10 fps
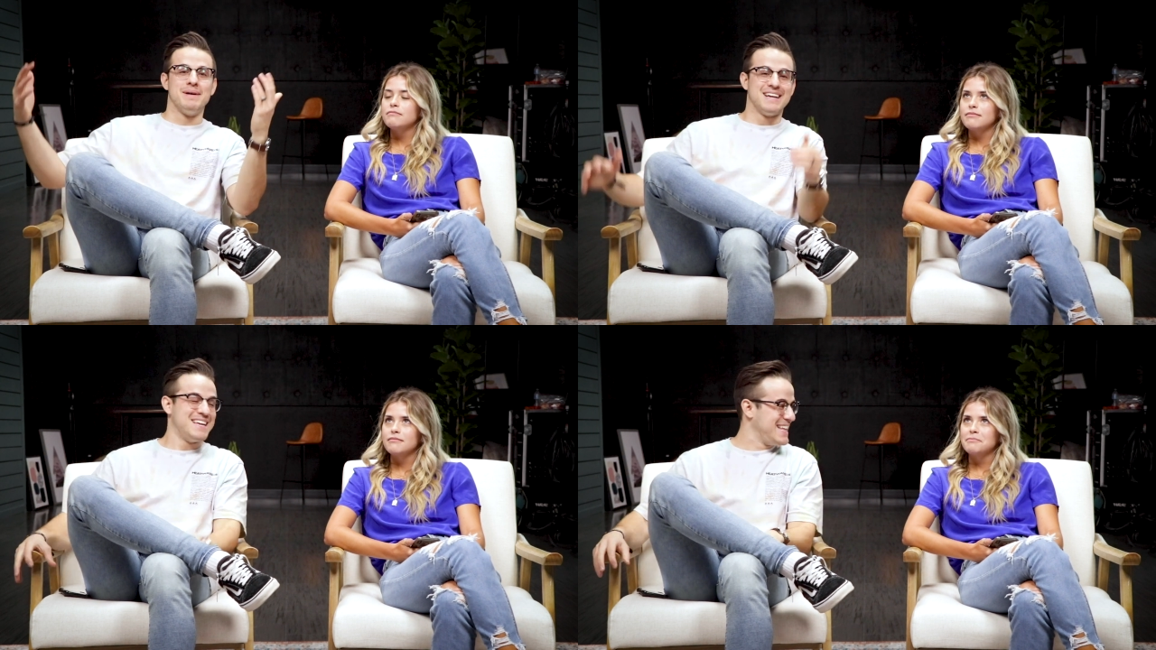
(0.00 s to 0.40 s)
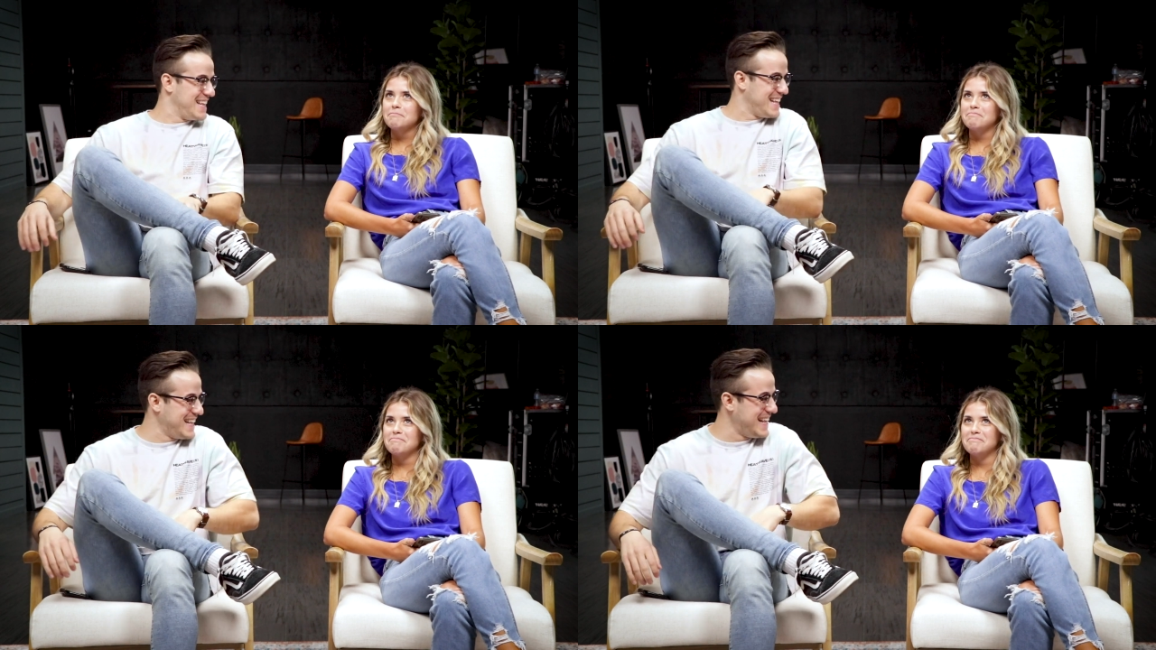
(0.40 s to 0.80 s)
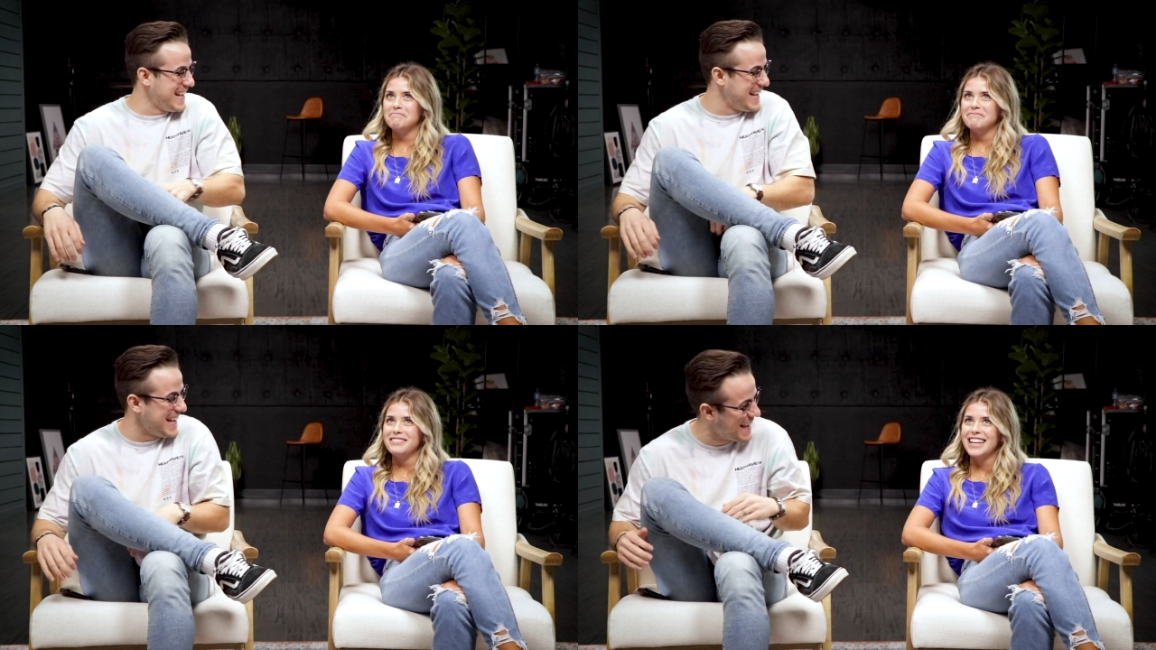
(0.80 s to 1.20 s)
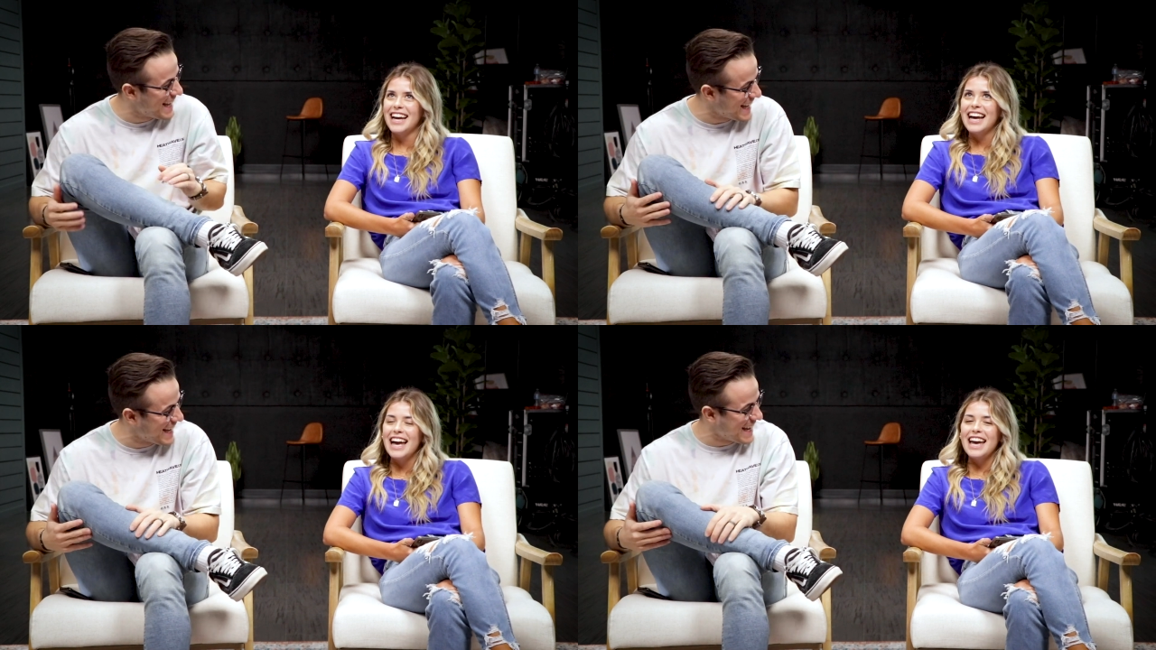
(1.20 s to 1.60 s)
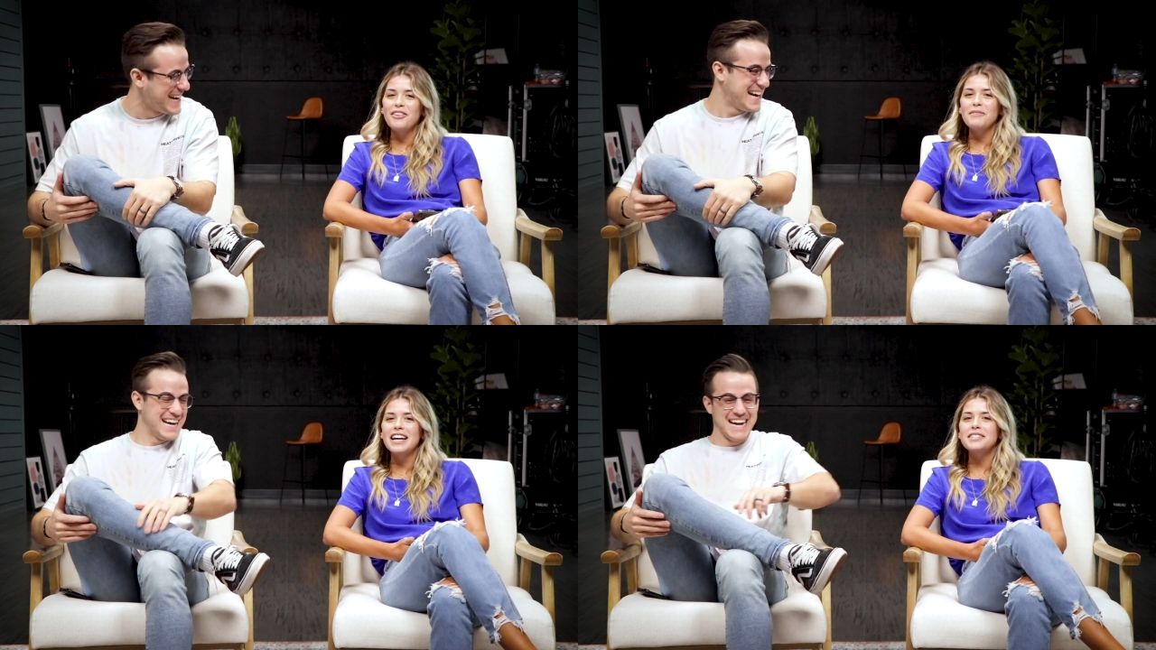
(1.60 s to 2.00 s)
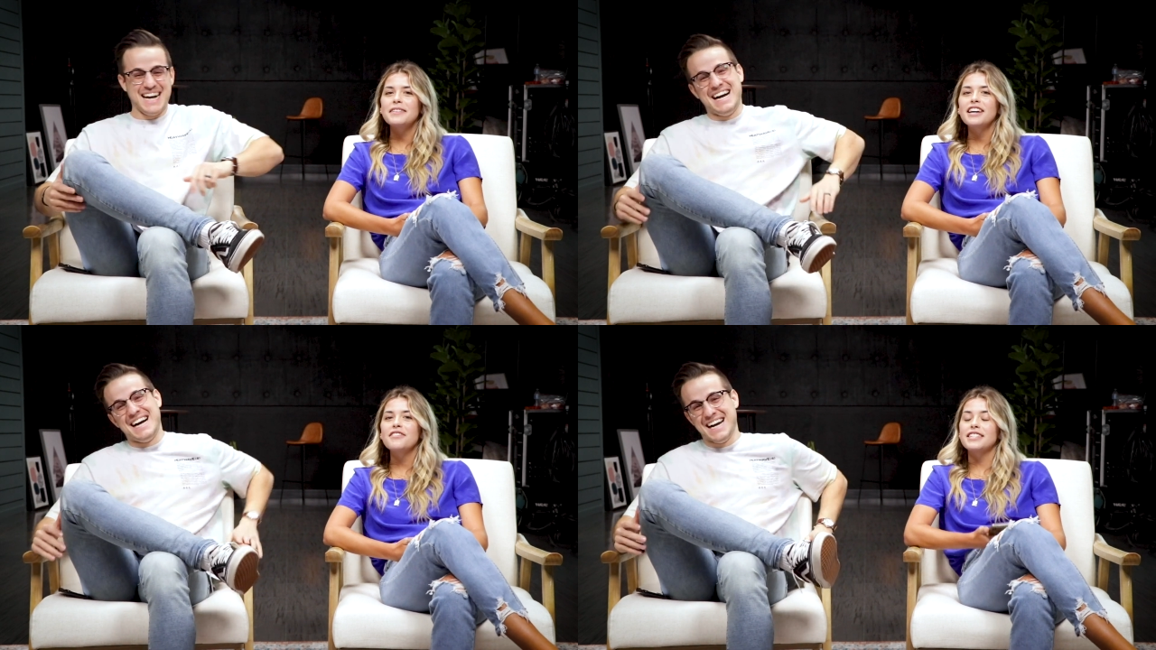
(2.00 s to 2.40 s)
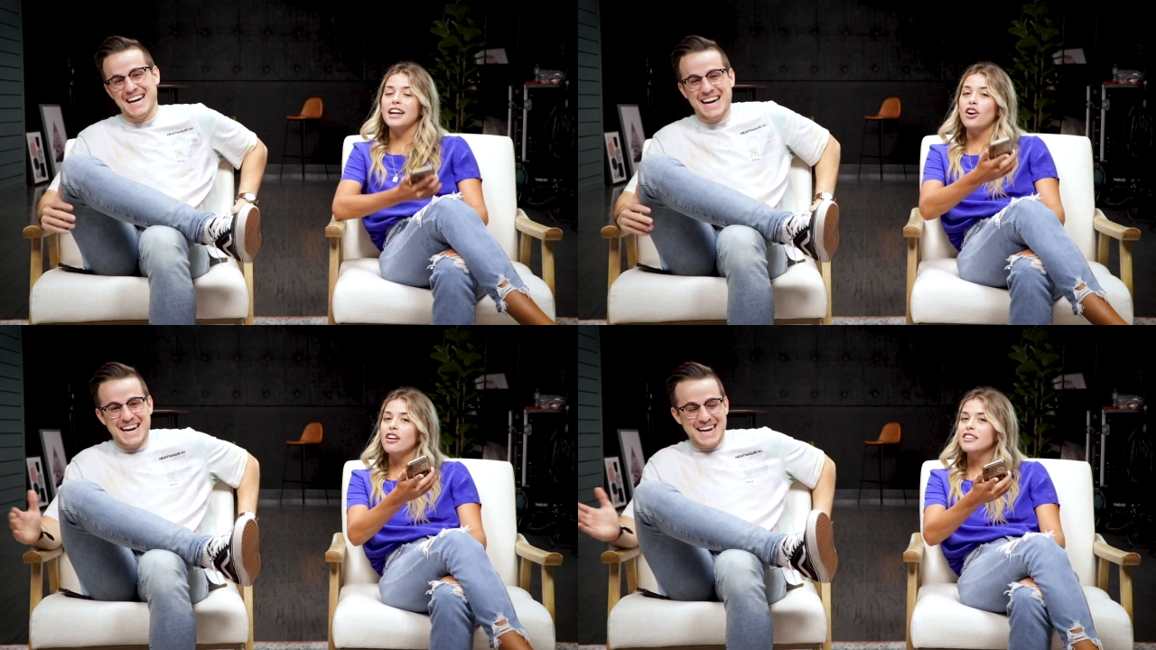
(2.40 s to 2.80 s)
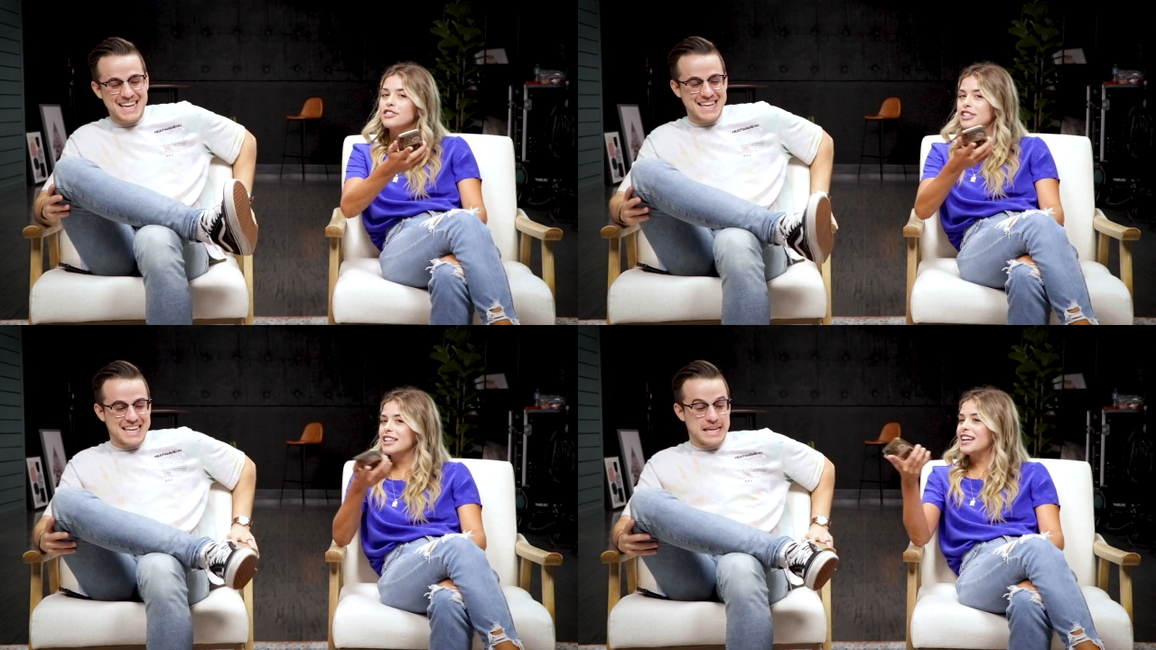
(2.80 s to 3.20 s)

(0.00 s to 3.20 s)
Speaker 1: me. It reminds me of psychology.